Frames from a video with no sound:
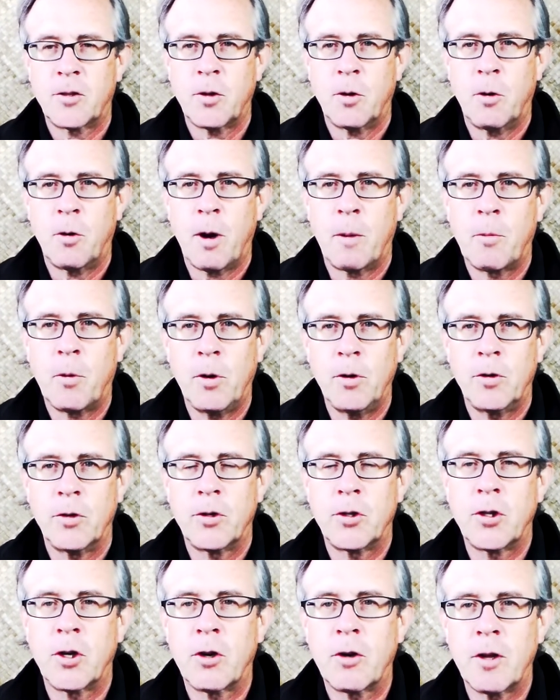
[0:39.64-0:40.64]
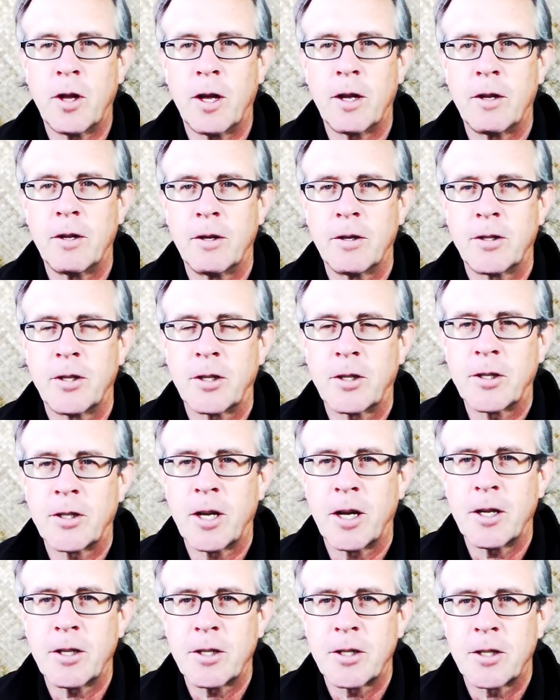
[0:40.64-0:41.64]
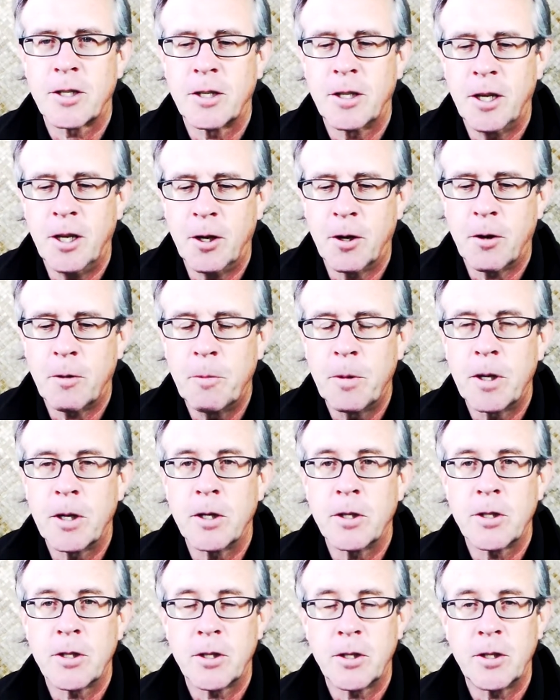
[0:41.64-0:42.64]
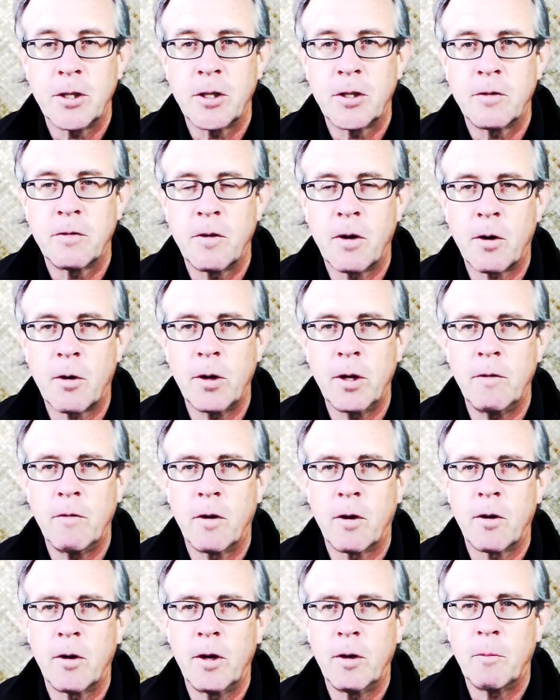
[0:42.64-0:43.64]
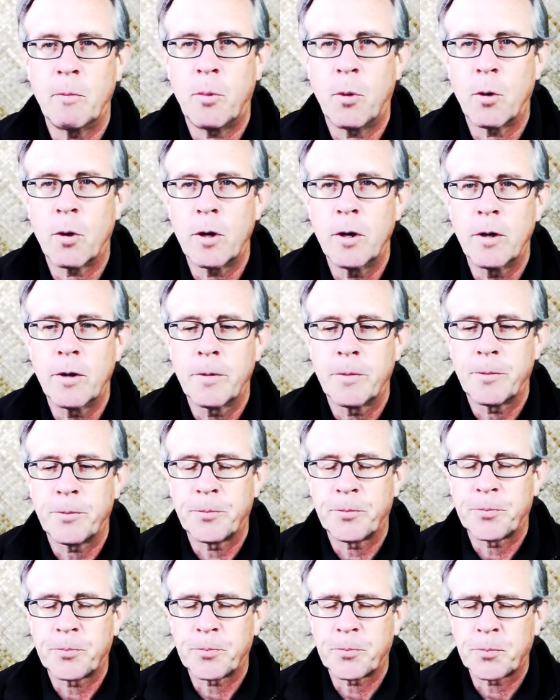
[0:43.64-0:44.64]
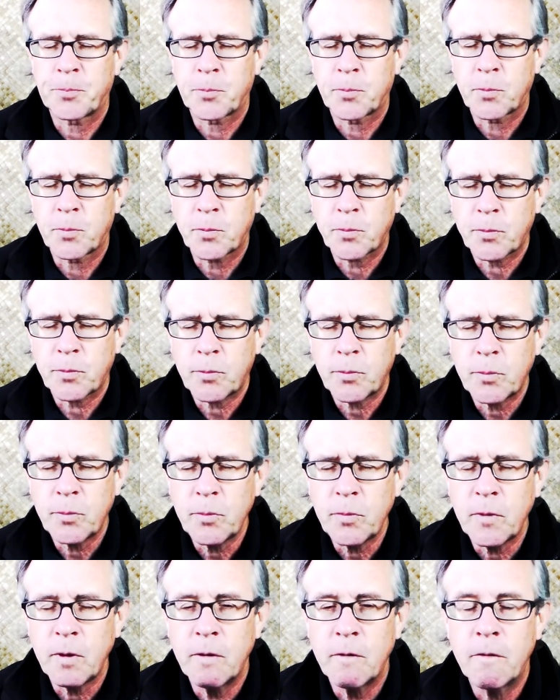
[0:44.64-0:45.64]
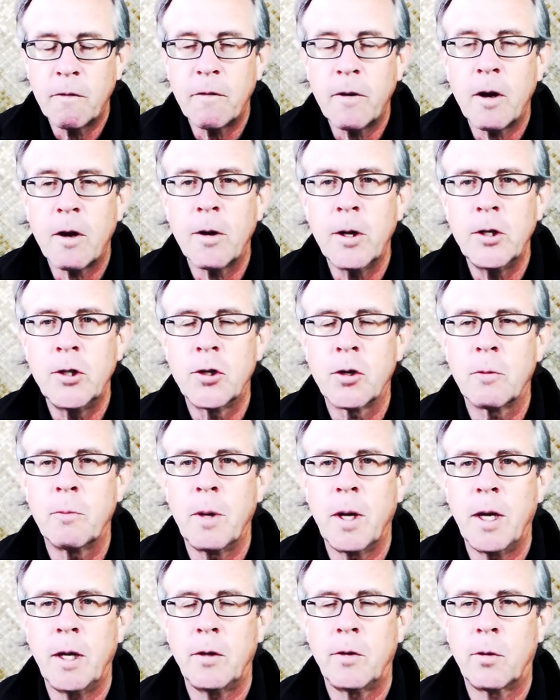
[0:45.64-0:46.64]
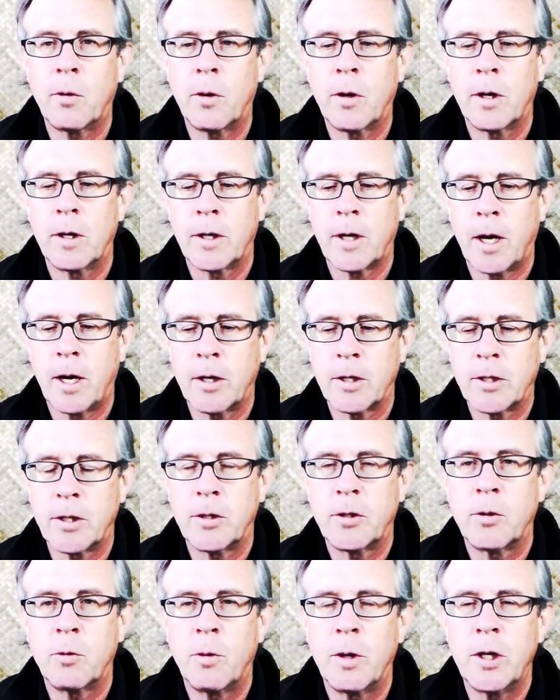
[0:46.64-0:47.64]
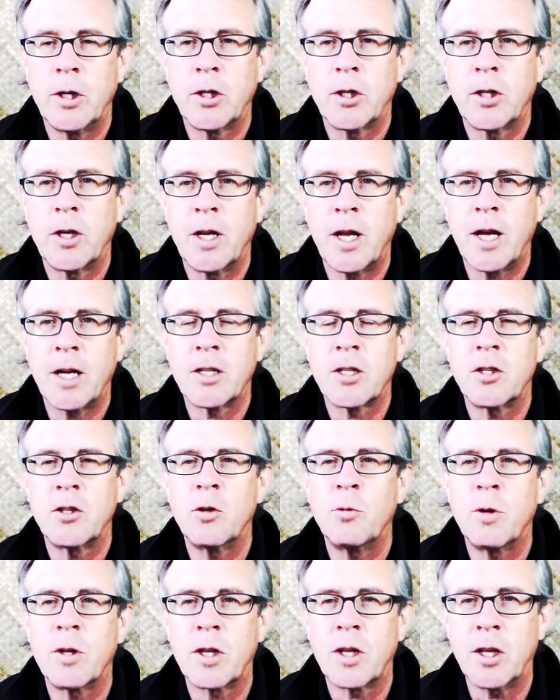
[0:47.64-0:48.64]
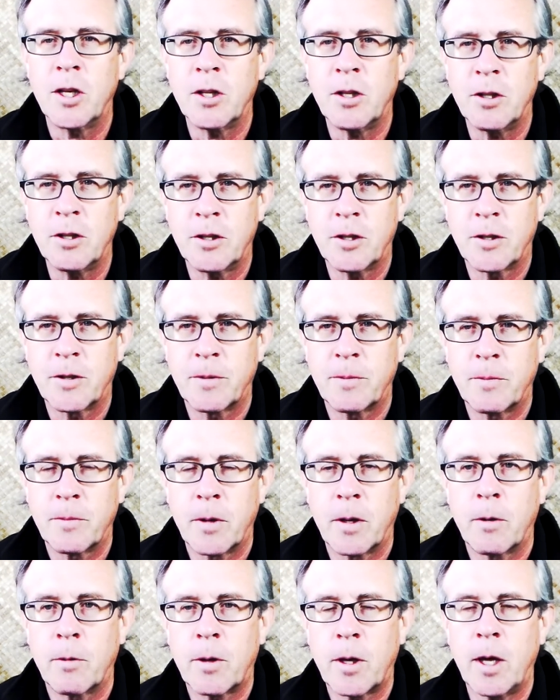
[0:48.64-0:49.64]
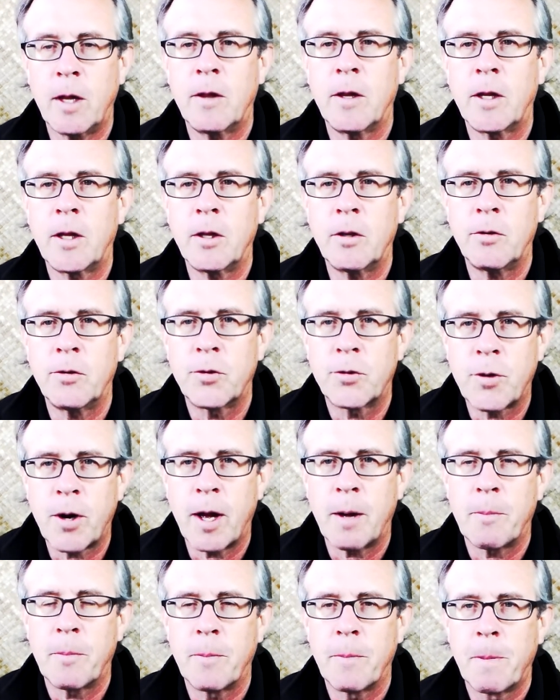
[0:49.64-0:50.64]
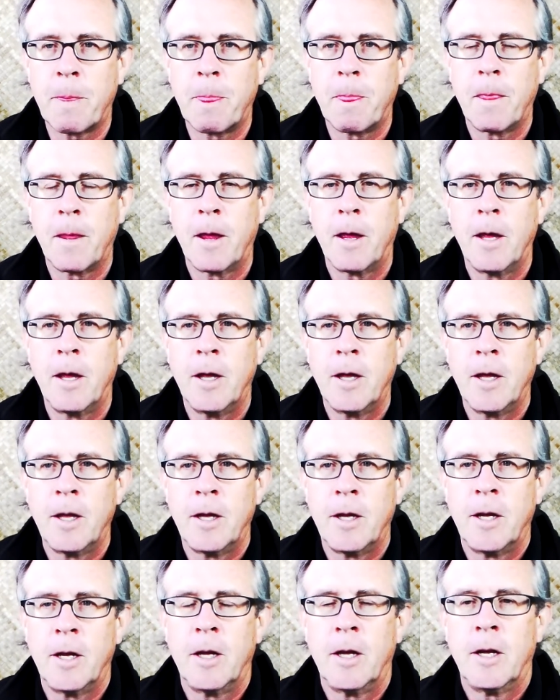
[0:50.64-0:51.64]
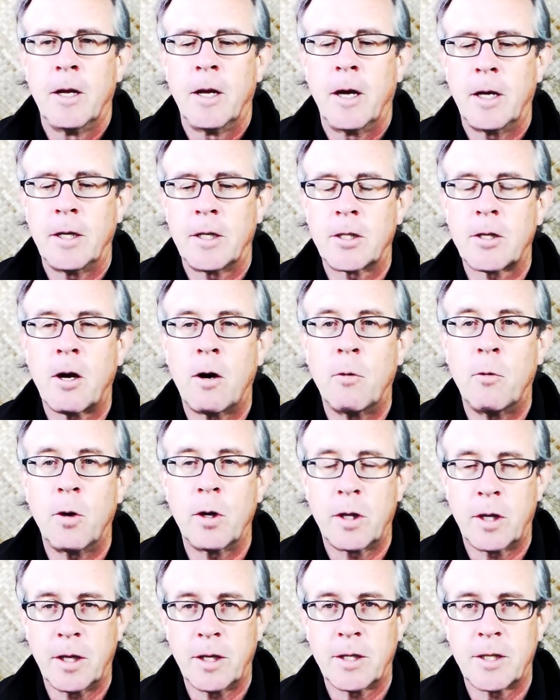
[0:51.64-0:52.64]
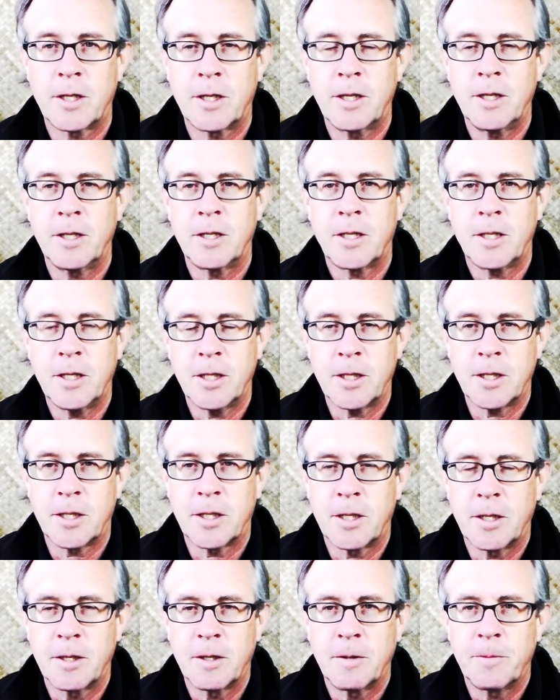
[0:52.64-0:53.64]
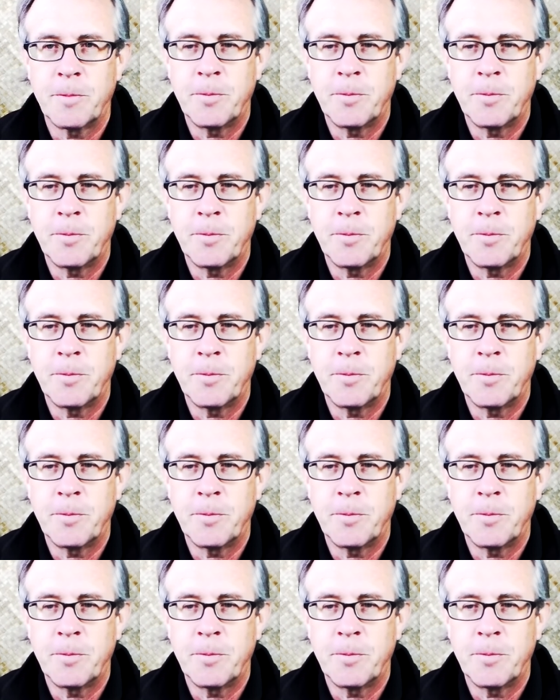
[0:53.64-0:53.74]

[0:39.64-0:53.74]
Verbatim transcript: so I'm going to share that success here because it's very, very important. Very germane to our entire situation. It has to do with guilt. Okay, the guilt trap. I saw what this this is.